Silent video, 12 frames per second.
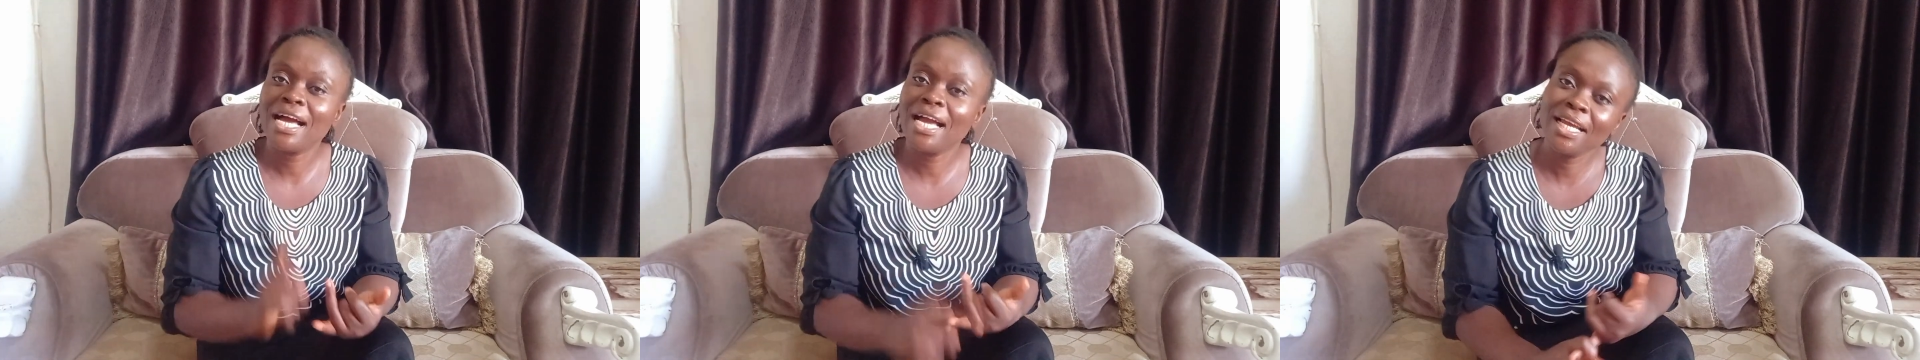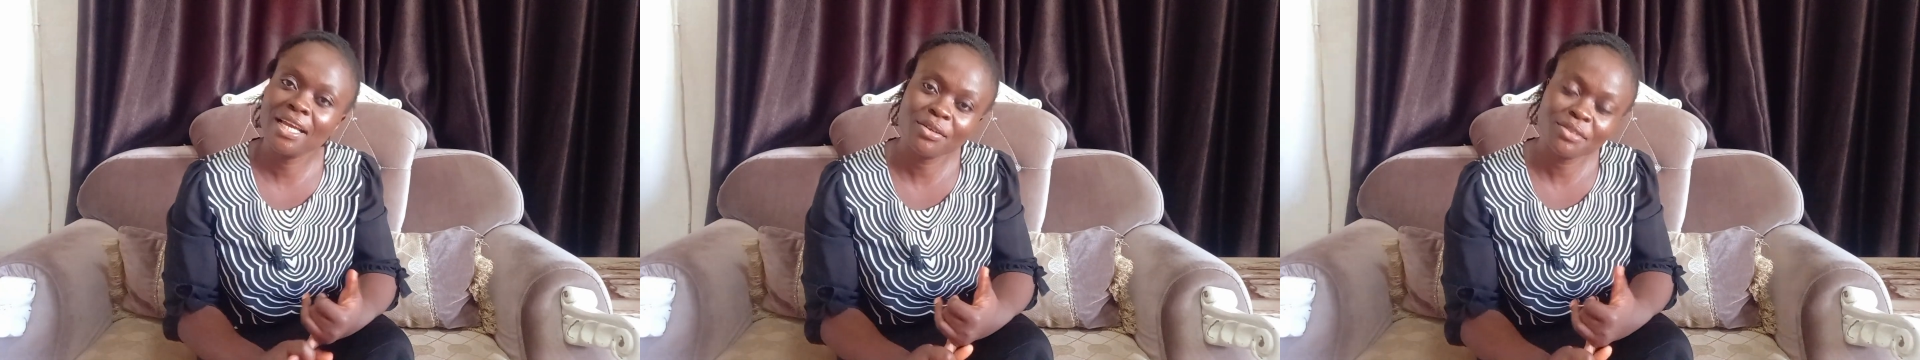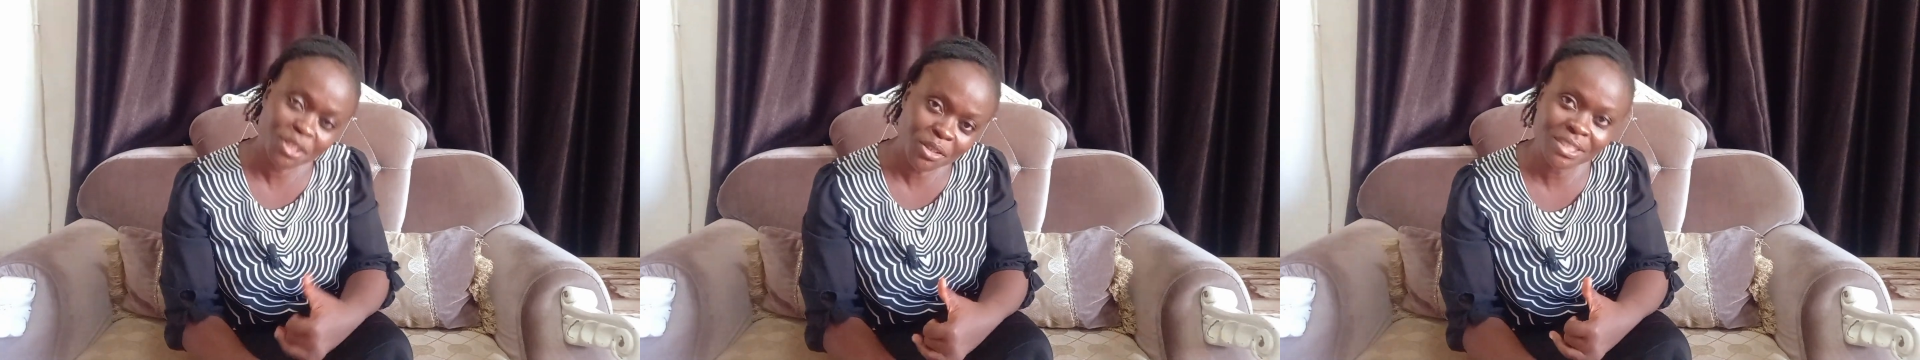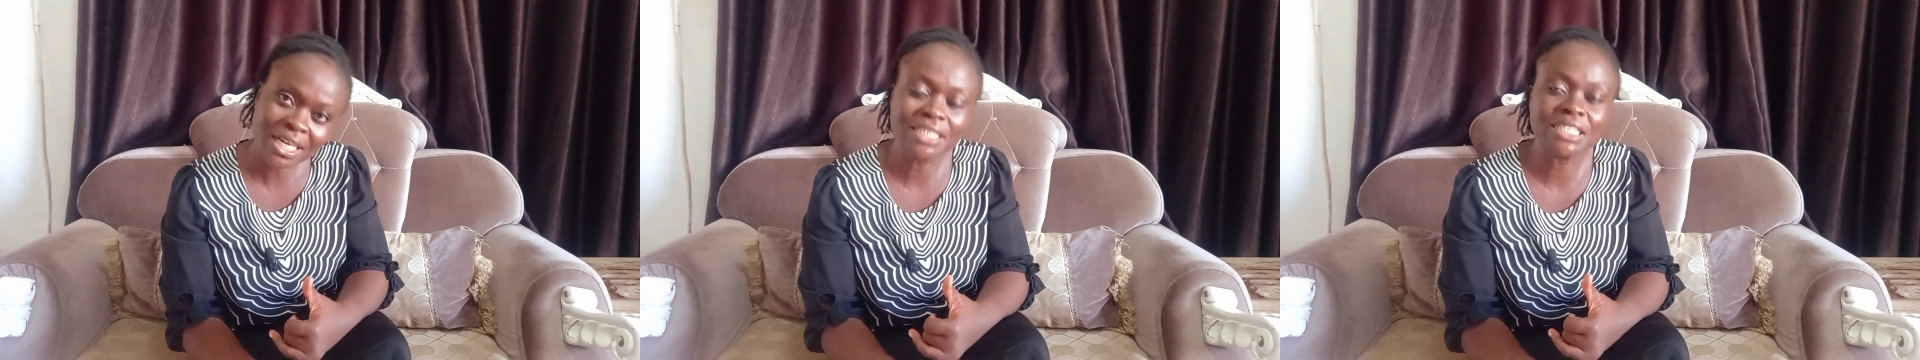I
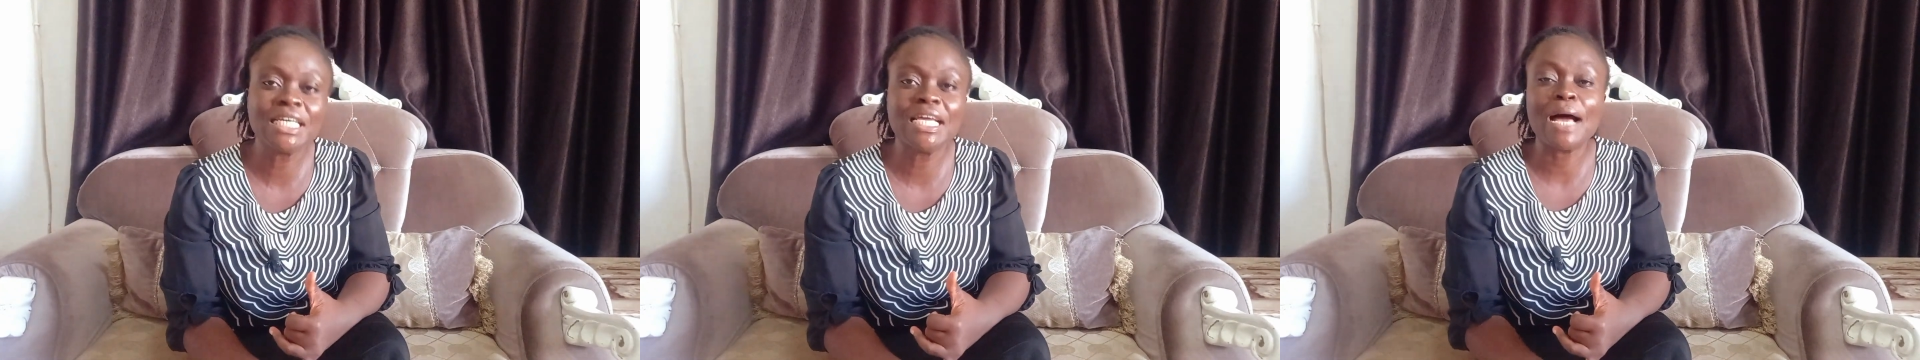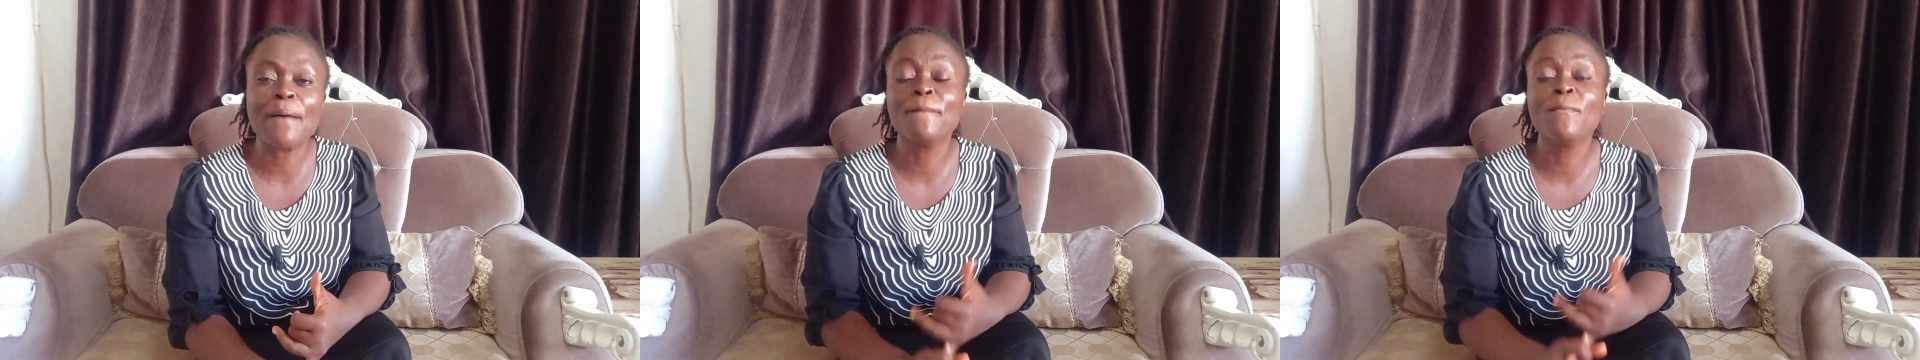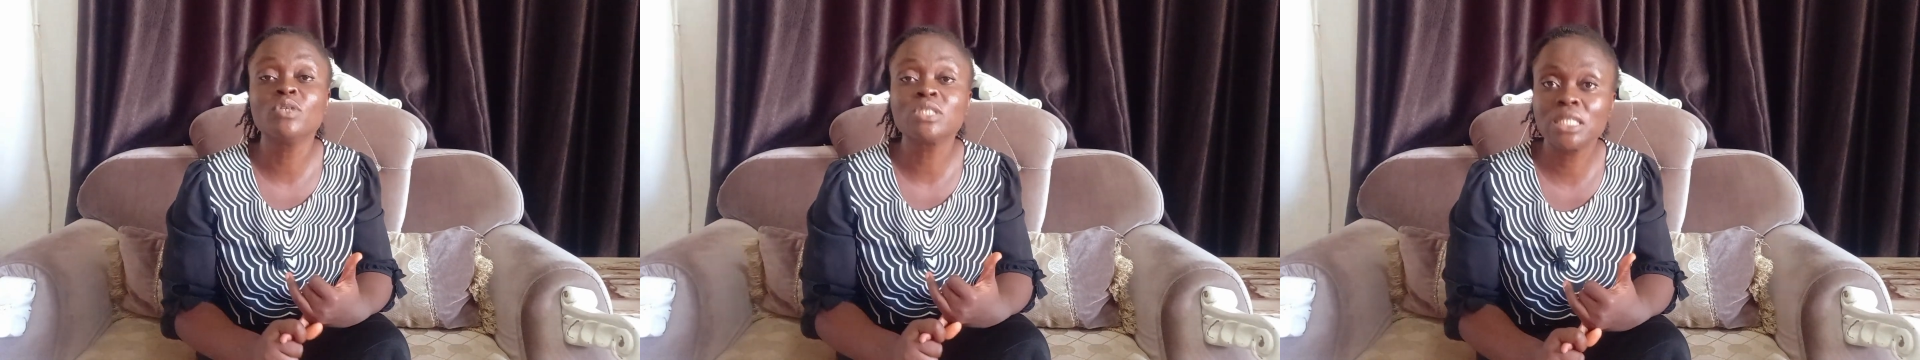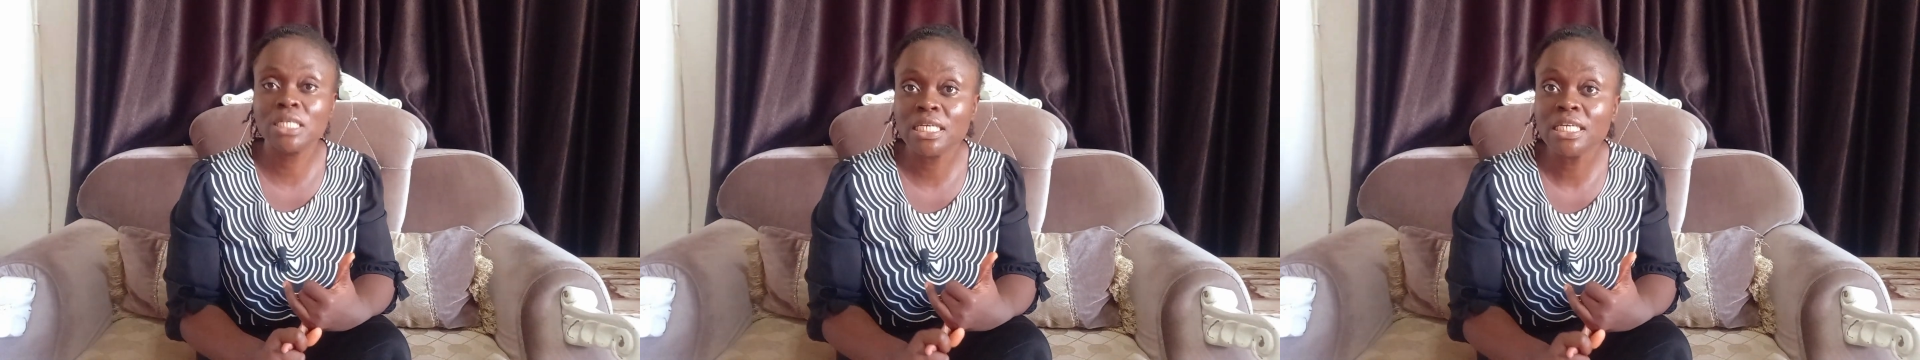knew that they are
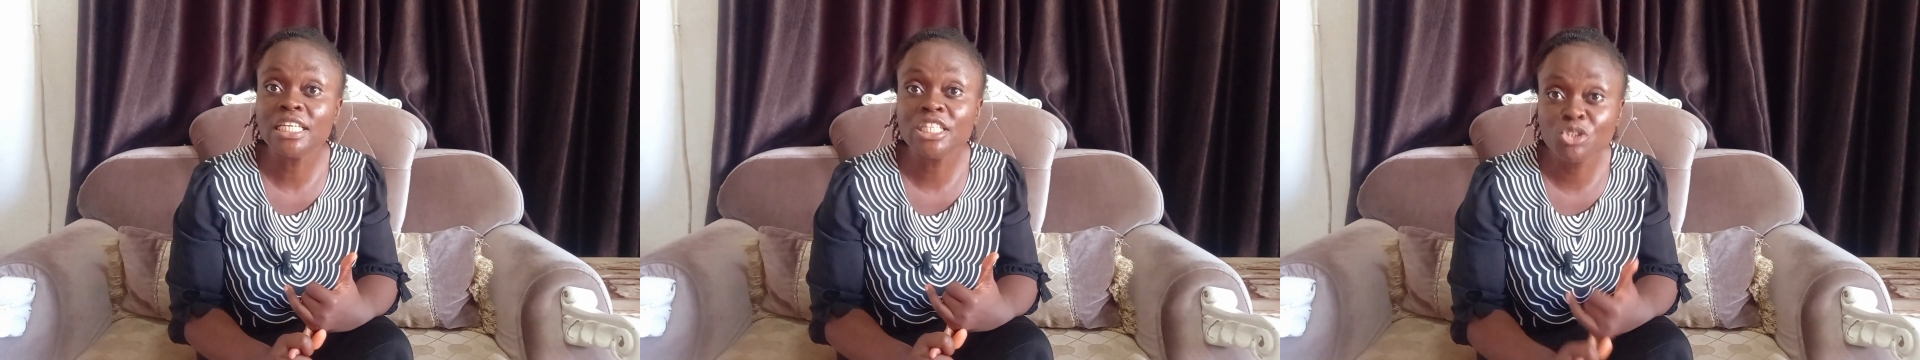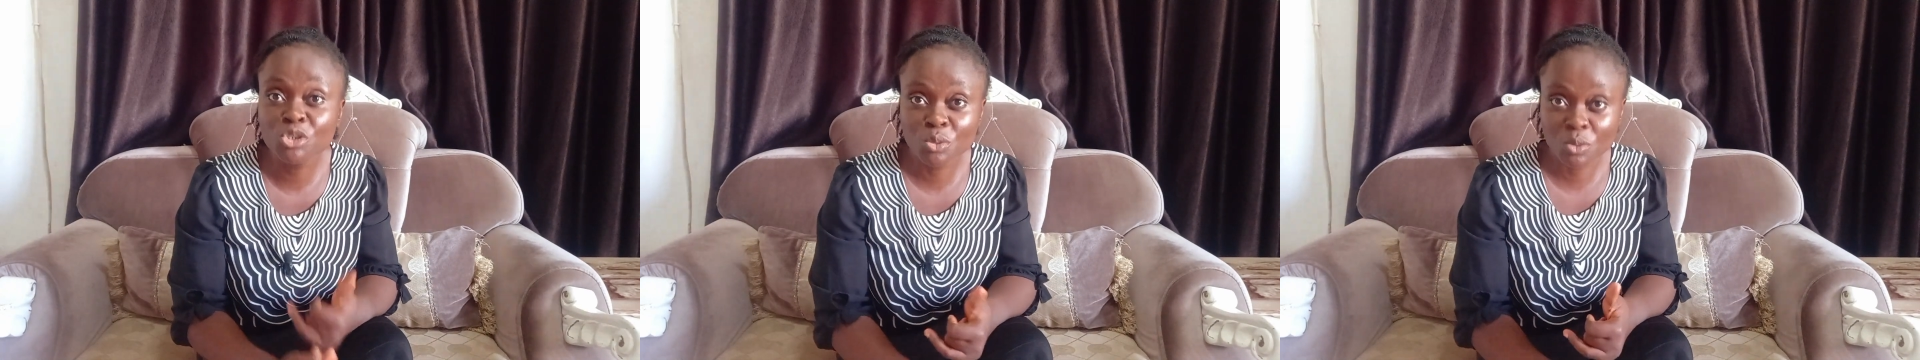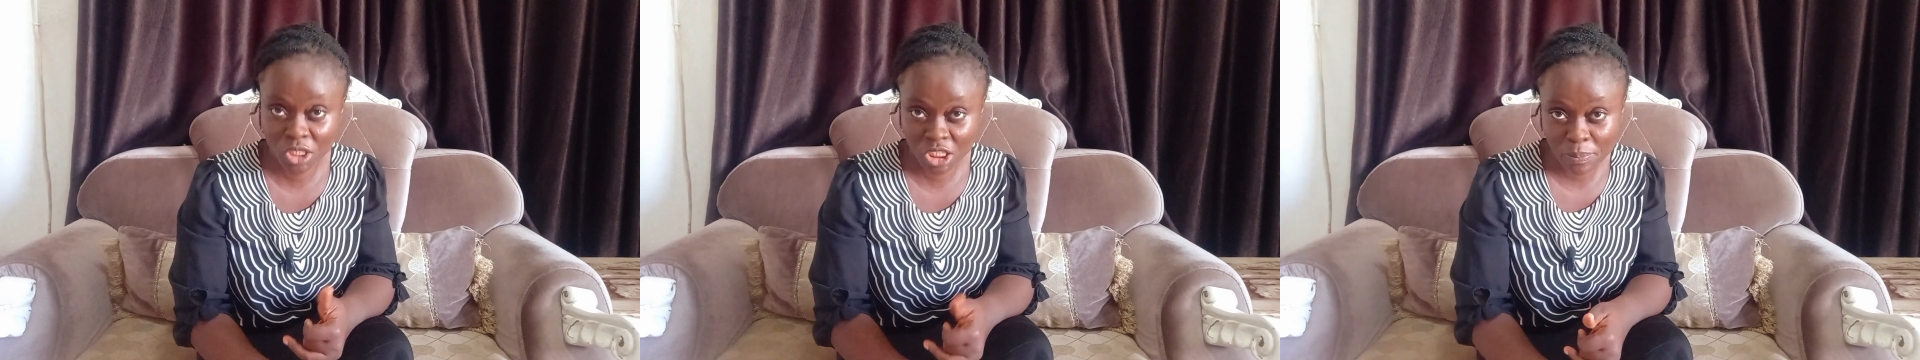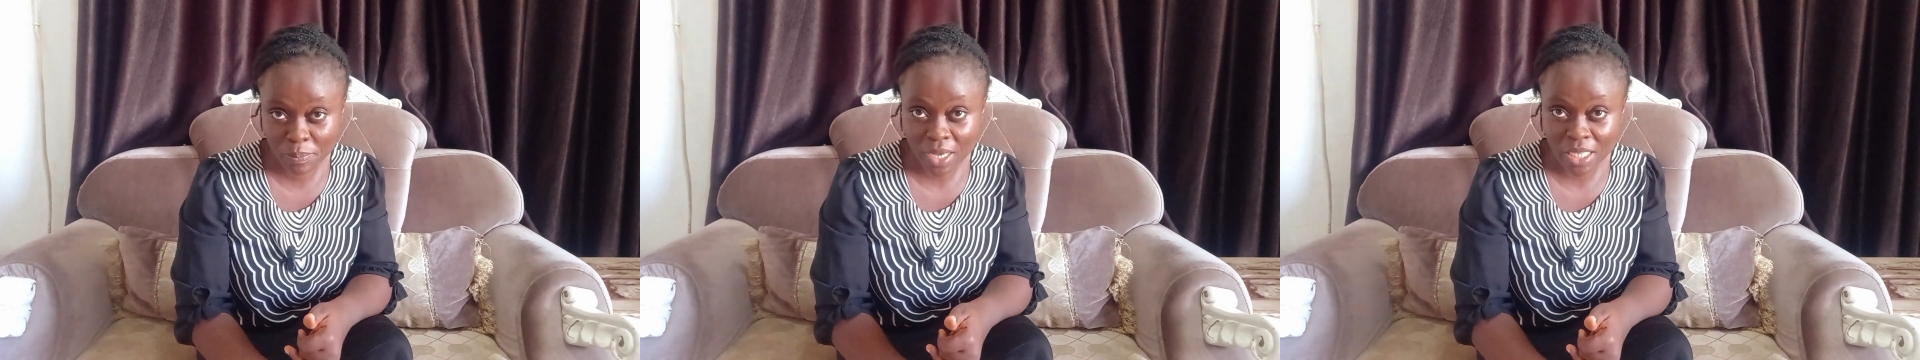mostly Hindu
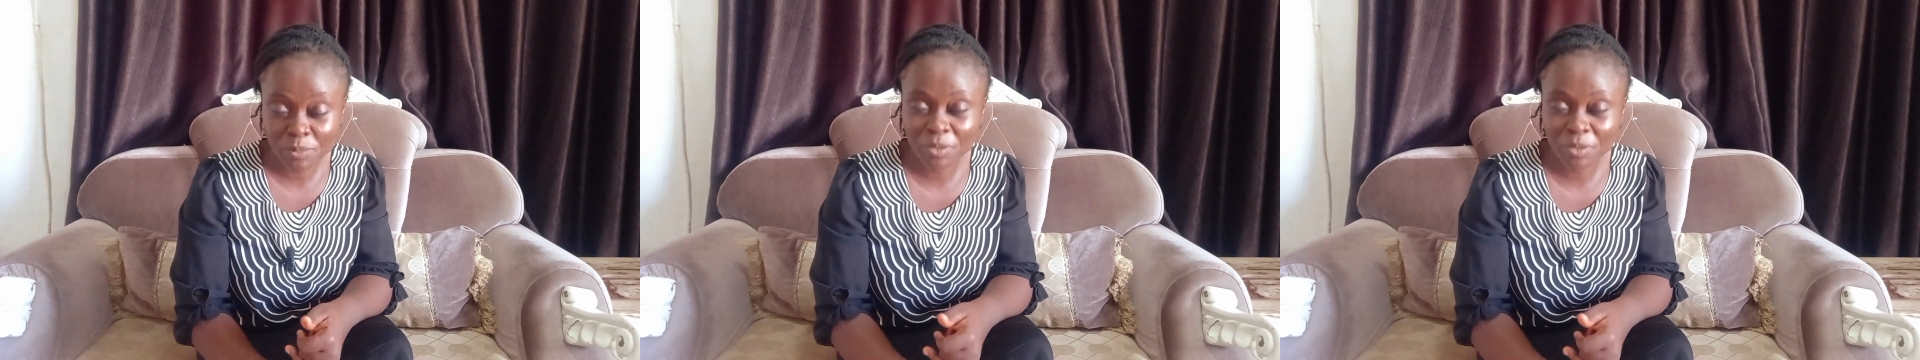worshippers,